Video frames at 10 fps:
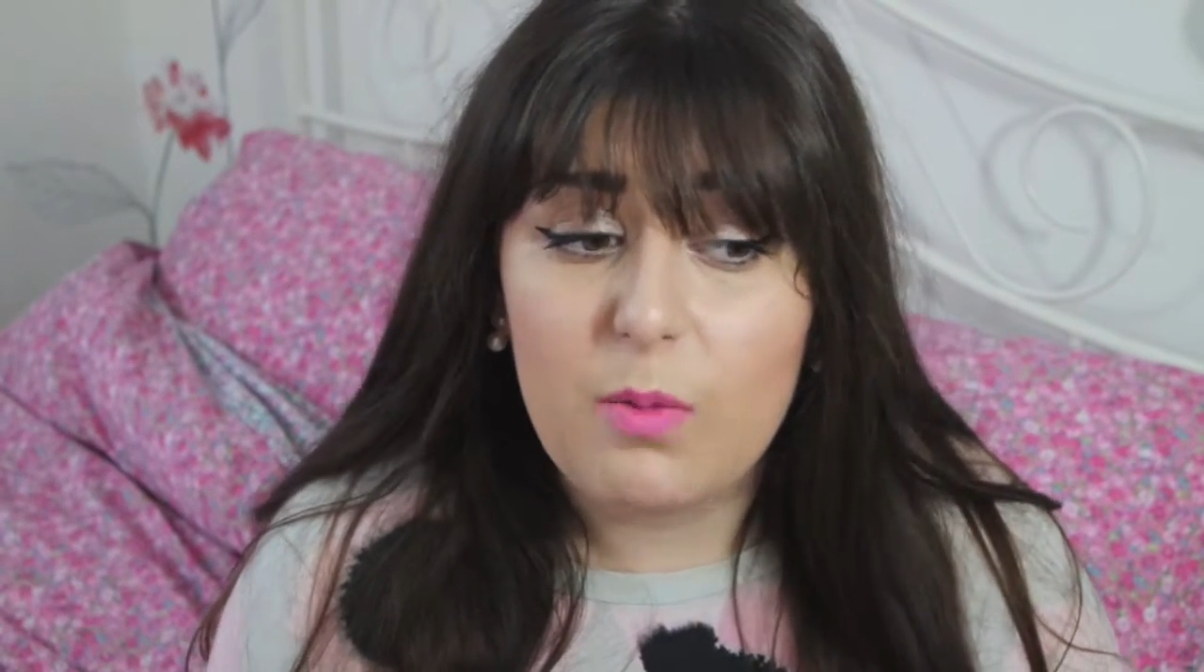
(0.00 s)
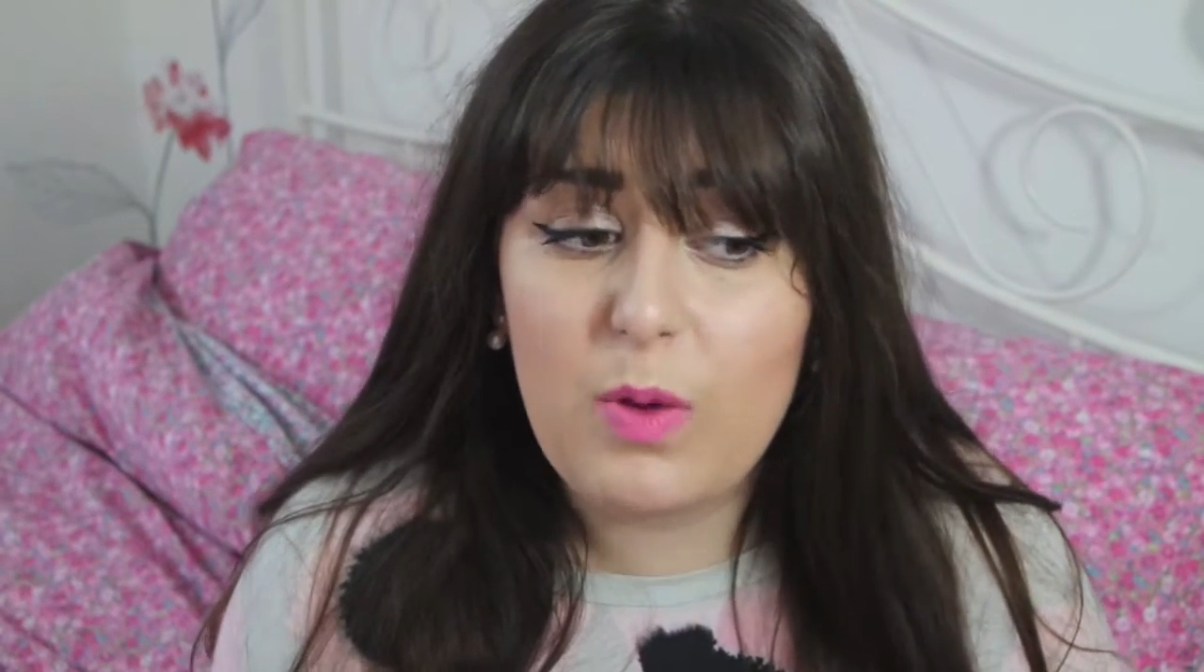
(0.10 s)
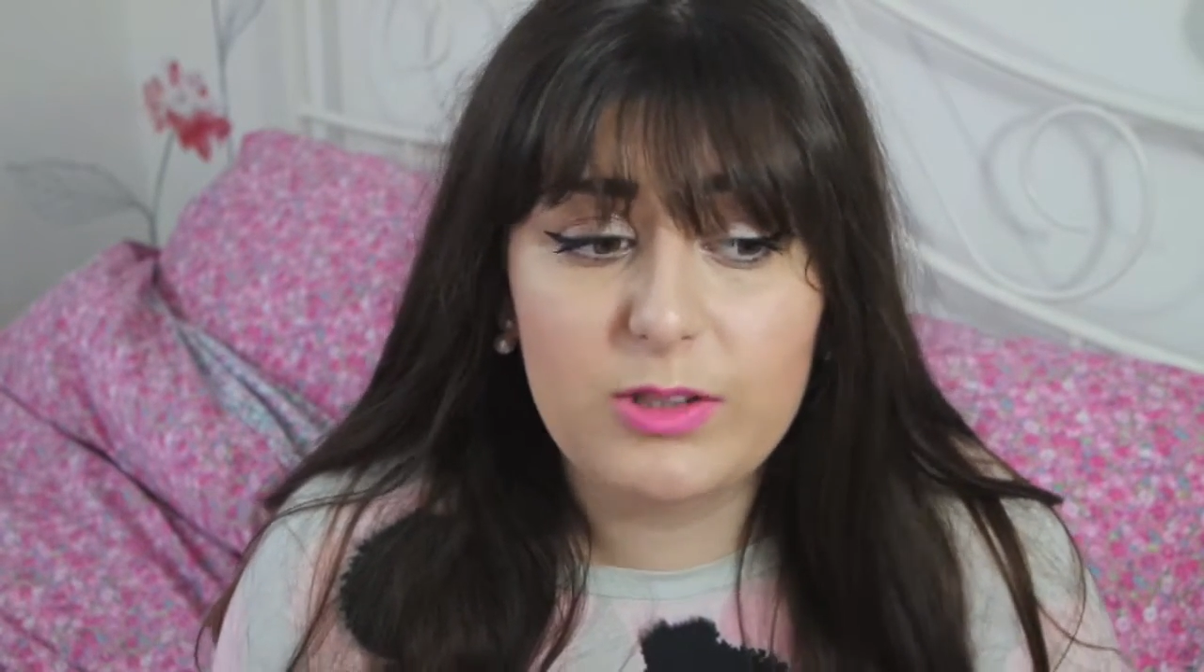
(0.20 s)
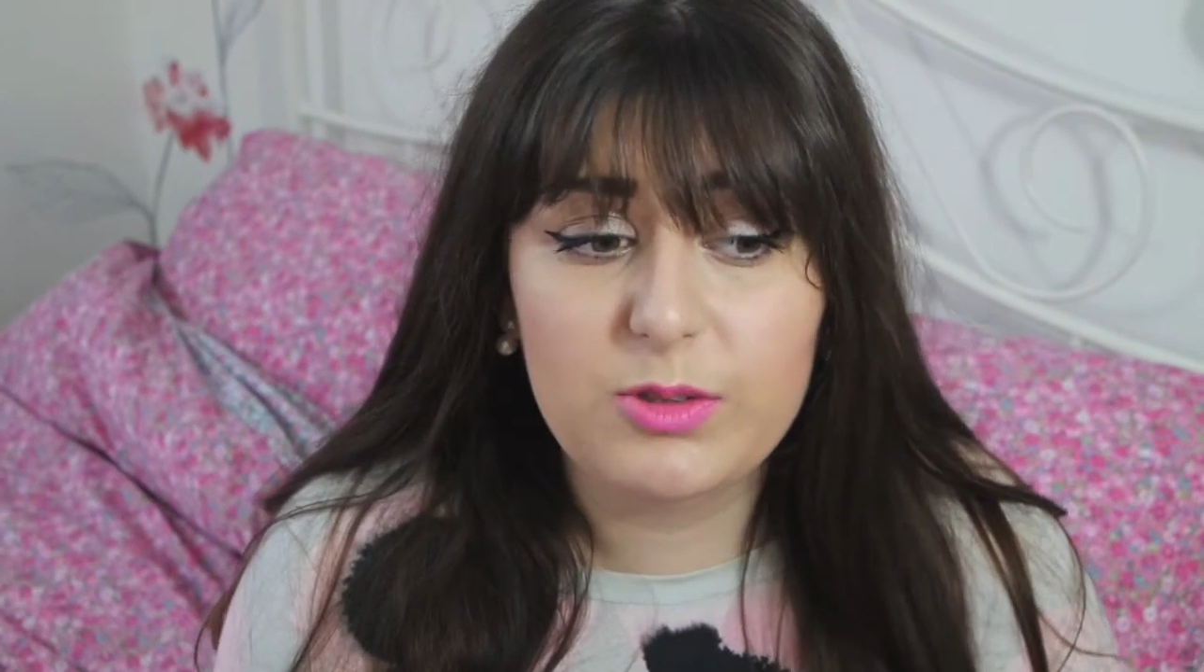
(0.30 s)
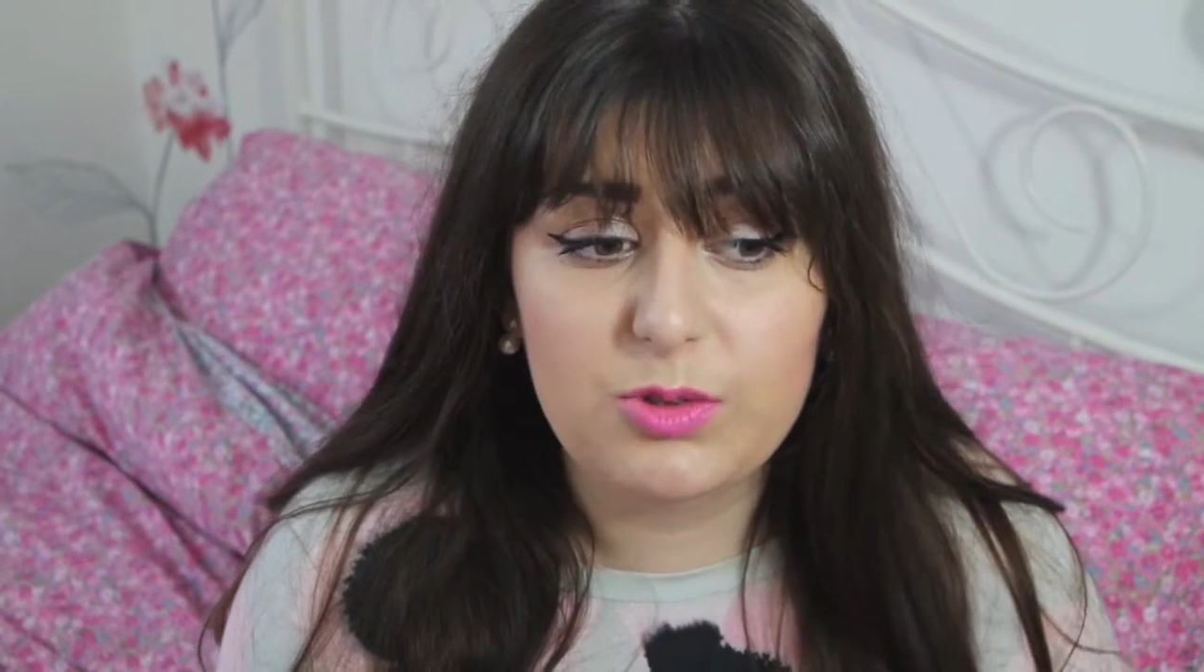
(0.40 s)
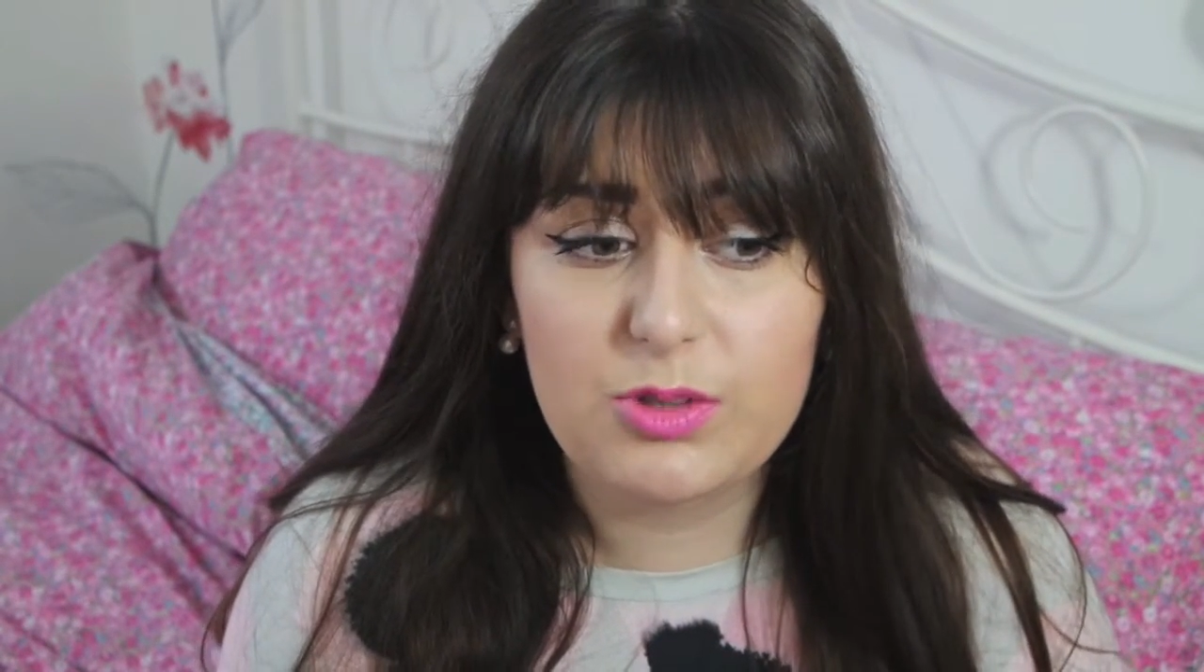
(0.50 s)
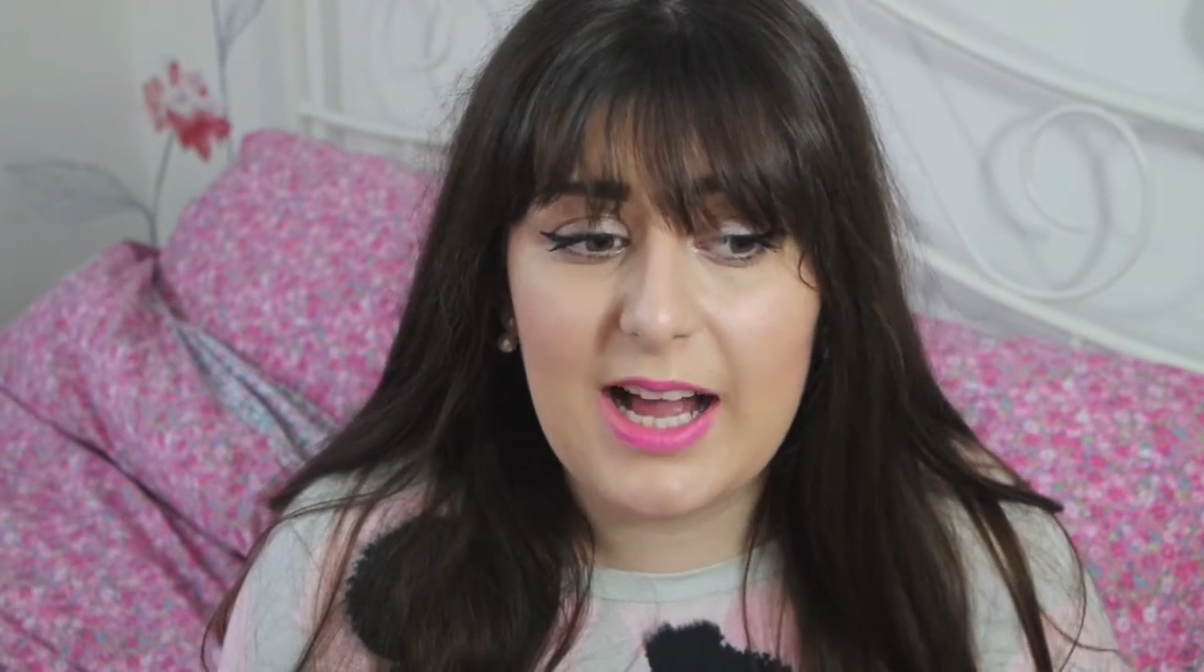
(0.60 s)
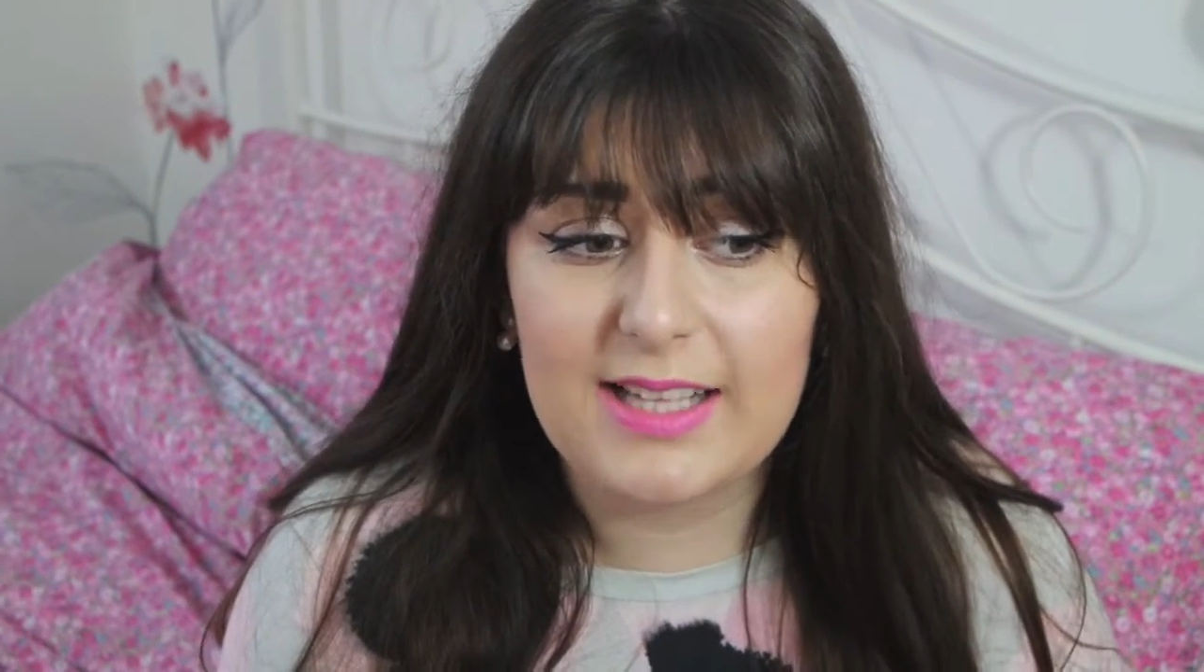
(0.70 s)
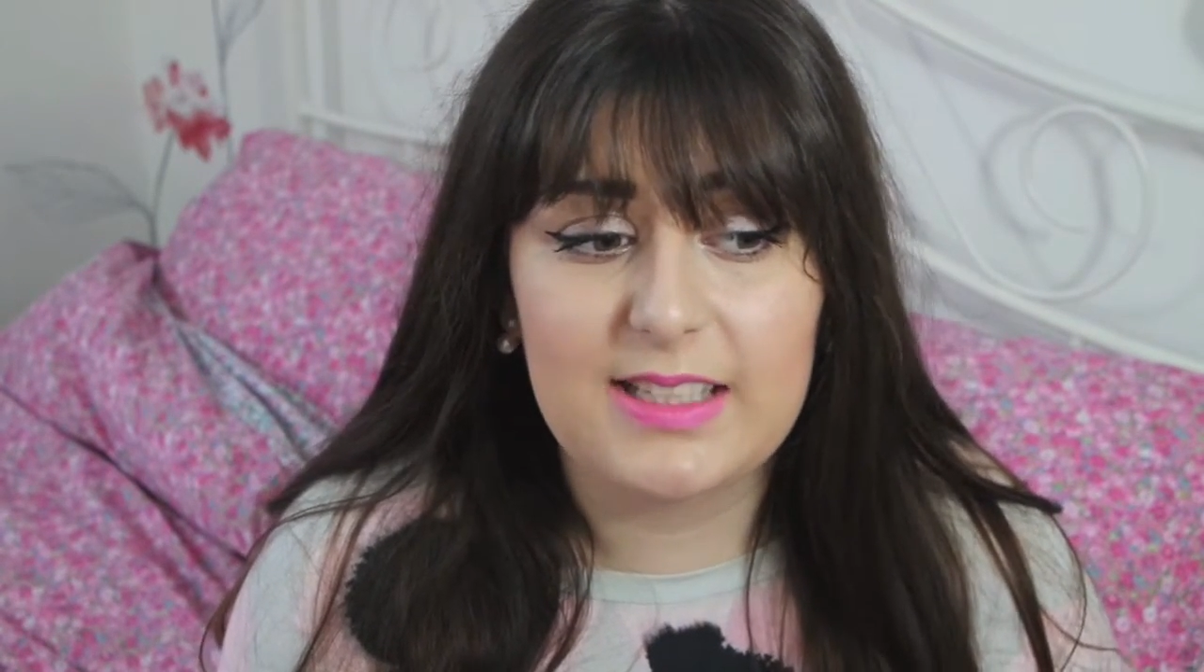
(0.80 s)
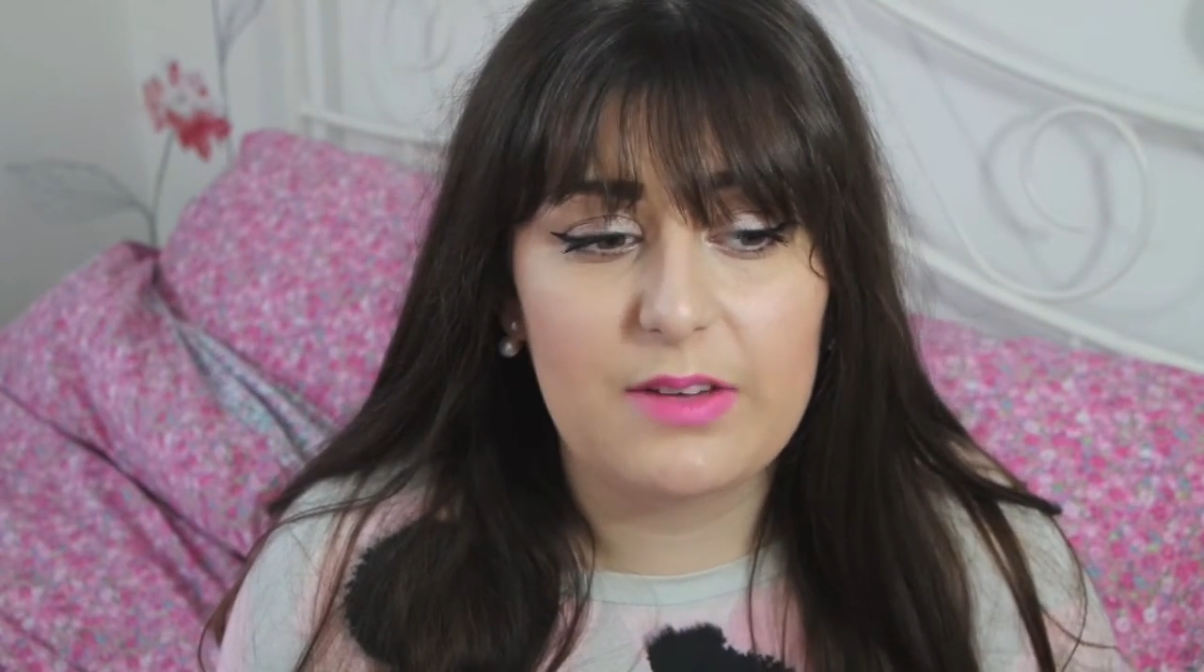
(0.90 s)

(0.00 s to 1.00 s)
When you're stressed,